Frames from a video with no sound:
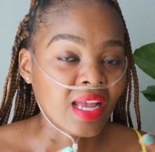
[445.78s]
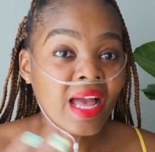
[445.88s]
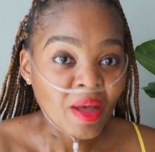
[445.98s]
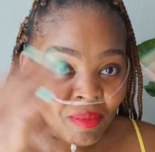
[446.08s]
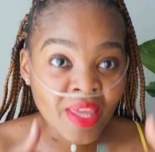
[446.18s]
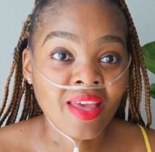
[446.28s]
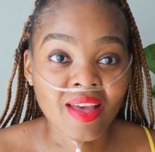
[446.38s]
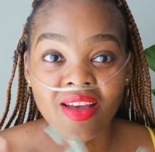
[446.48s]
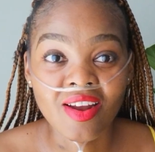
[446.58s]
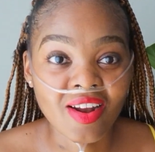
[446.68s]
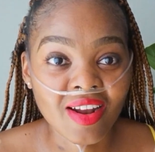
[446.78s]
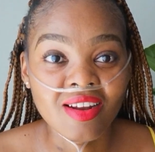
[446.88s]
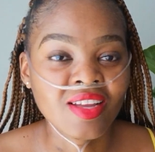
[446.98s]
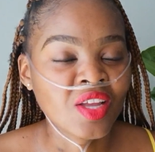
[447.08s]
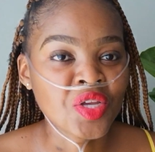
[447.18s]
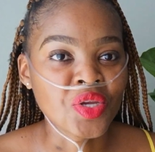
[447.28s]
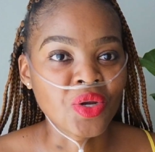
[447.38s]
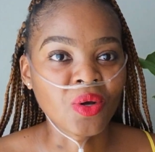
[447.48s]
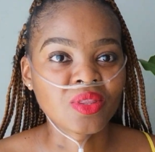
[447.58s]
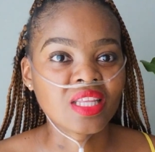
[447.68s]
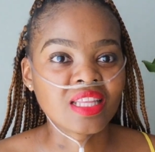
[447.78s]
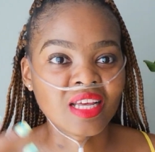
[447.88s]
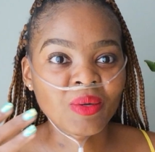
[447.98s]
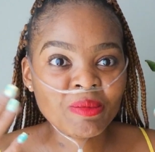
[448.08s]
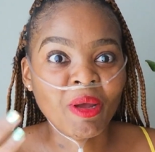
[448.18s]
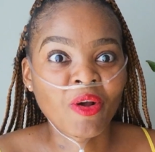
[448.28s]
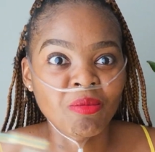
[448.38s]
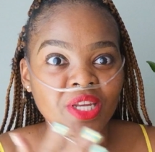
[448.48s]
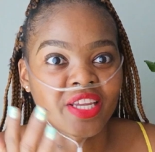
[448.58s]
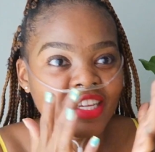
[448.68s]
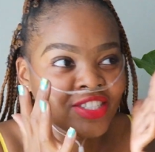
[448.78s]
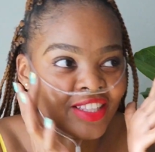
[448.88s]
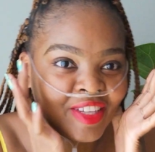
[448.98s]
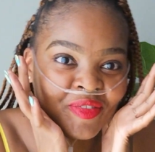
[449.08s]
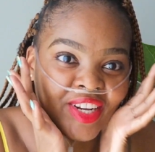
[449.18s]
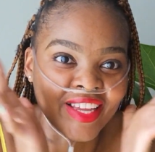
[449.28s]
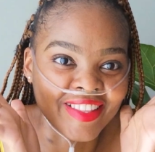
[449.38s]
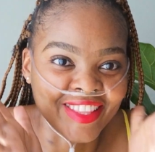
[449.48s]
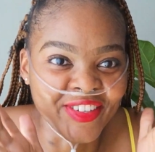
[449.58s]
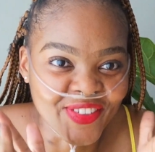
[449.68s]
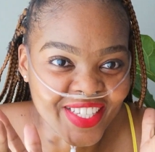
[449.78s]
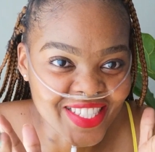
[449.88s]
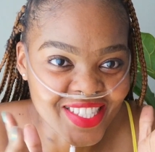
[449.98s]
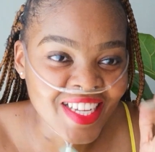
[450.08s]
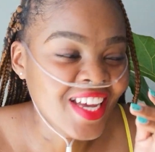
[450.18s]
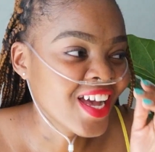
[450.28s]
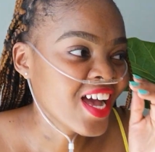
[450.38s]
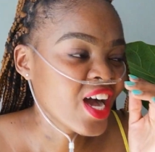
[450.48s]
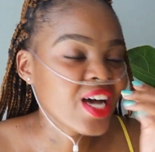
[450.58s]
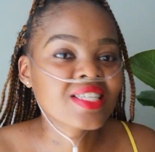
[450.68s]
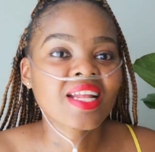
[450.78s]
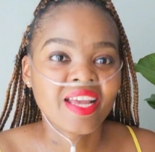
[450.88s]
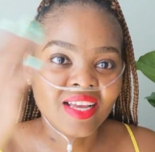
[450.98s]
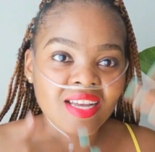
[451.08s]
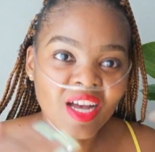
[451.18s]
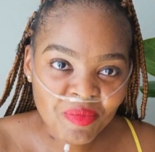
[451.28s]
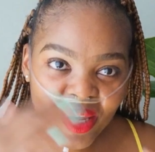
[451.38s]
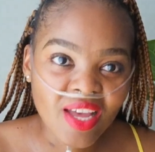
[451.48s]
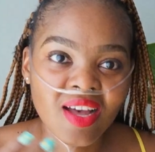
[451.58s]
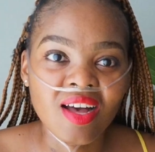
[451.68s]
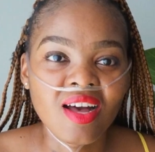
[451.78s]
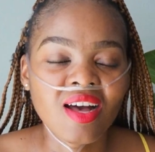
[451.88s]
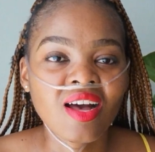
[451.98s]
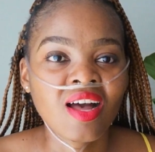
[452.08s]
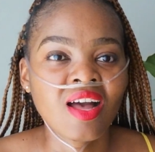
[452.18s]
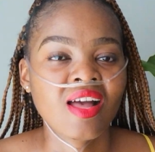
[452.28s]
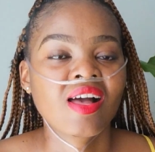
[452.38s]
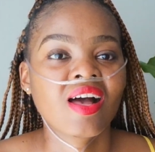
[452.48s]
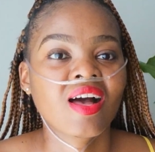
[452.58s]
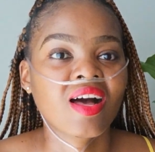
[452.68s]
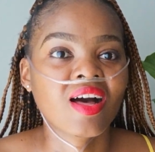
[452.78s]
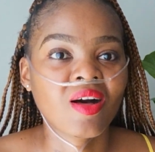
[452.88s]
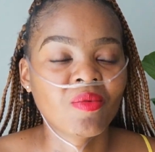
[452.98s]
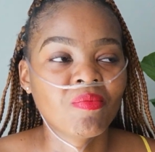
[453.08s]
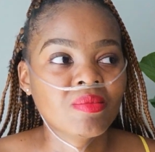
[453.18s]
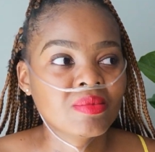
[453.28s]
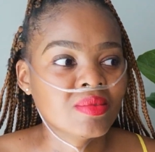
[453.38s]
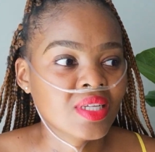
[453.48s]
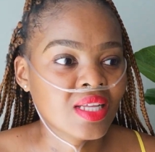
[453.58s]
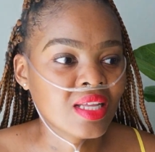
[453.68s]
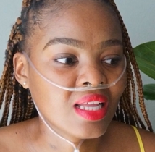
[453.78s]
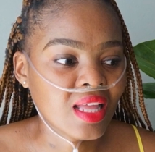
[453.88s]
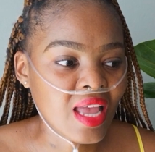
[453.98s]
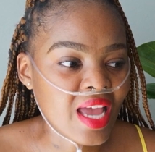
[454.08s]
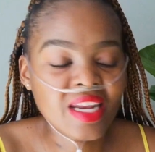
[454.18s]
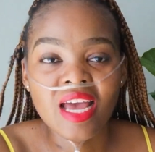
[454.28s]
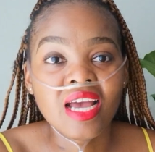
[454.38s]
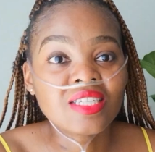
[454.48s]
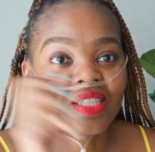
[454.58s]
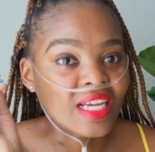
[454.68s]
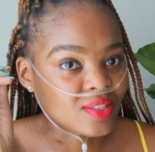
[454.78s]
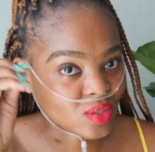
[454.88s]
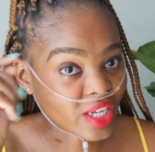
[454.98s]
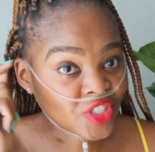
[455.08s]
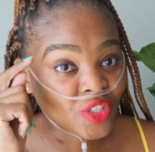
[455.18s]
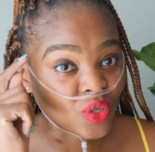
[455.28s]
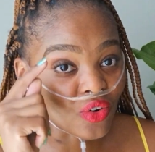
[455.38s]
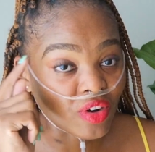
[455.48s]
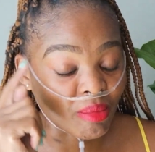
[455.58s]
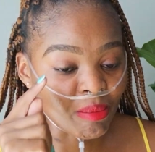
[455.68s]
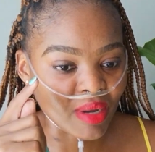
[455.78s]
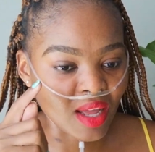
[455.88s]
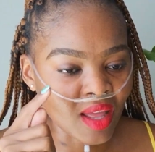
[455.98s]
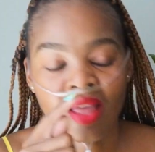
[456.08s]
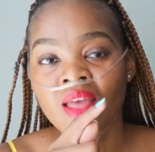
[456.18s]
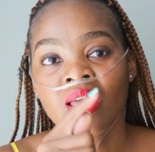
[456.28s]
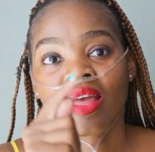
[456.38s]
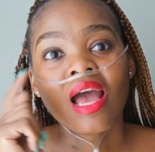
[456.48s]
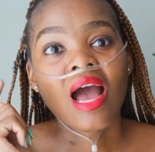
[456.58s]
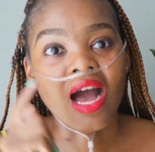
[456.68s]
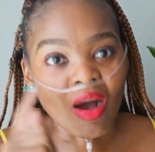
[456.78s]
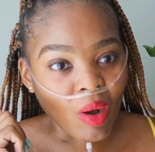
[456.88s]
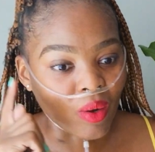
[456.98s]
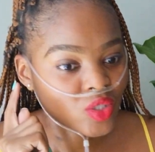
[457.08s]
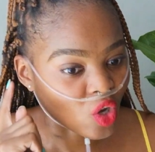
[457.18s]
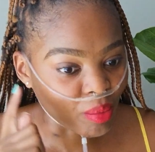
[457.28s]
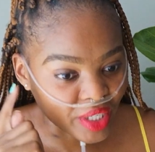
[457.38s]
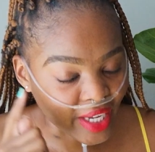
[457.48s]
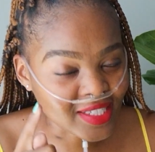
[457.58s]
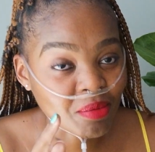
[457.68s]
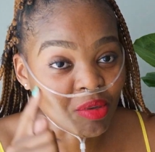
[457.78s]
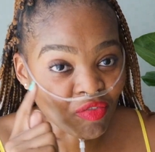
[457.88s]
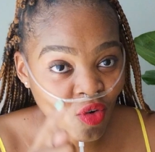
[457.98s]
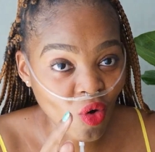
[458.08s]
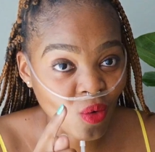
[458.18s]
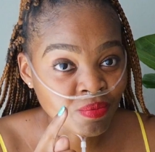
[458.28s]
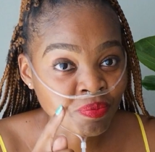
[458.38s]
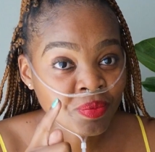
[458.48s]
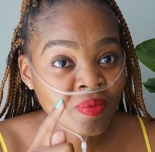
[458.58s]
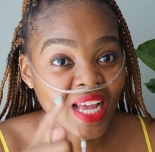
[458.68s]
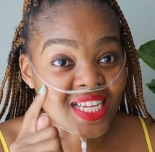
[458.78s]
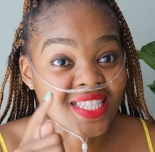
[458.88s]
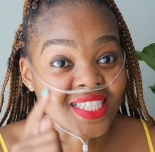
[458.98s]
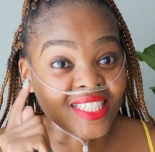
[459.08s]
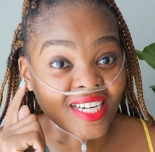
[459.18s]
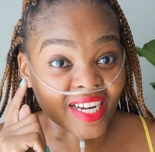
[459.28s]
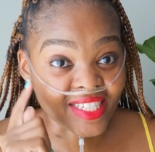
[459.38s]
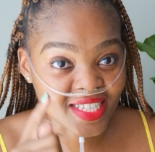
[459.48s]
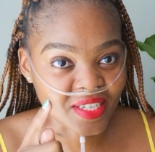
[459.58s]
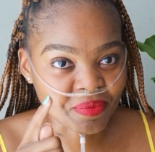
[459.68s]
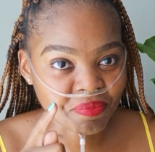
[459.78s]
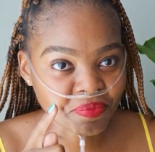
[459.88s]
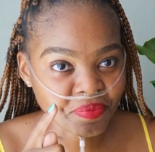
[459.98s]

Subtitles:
come here, you know, that was my communication, I think, for like 3 weeks. I was like, come here, and I actually don't remember how I was communicating before I started writing,